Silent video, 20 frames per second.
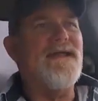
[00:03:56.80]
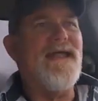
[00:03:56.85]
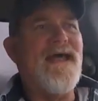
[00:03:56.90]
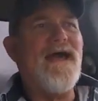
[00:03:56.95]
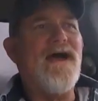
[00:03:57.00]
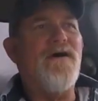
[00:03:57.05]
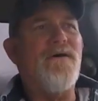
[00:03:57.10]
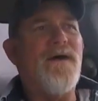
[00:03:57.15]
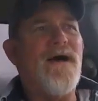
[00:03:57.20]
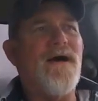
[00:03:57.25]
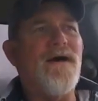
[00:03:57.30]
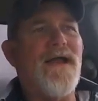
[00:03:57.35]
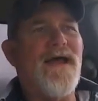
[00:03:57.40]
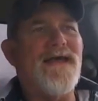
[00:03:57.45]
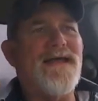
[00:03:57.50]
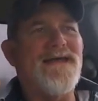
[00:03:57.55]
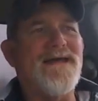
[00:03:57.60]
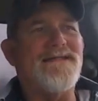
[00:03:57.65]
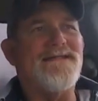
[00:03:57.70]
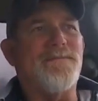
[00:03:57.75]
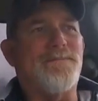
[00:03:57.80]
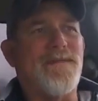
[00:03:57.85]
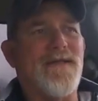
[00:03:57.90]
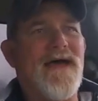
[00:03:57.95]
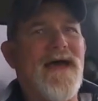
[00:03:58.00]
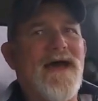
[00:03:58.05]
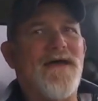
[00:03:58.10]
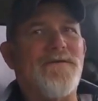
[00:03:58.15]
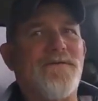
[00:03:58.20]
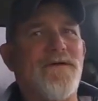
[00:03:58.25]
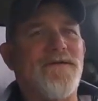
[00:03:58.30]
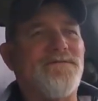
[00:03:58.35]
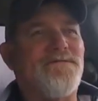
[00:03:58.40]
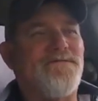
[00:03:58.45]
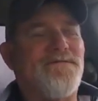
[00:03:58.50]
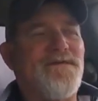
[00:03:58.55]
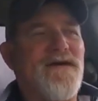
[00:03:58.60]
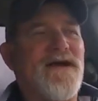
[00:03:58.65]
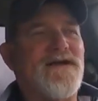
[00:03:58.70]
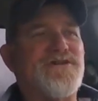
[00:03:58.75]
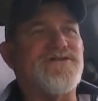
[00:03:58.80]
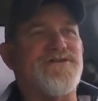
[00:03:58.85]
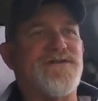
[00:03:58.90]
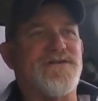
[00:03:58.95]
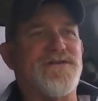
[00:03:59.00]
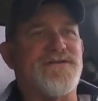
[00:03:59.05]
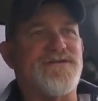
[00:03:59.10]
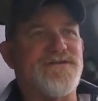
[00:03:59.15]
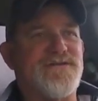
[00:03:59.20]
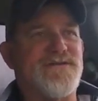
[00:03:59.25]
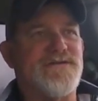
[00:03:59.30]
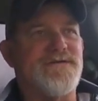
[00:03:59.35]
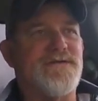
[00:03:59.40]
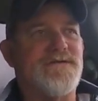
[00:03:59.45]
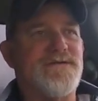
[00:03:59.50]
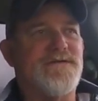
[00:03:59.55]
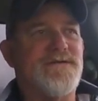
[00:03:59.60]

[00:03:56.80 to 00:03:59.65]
now when I get the bladder infections,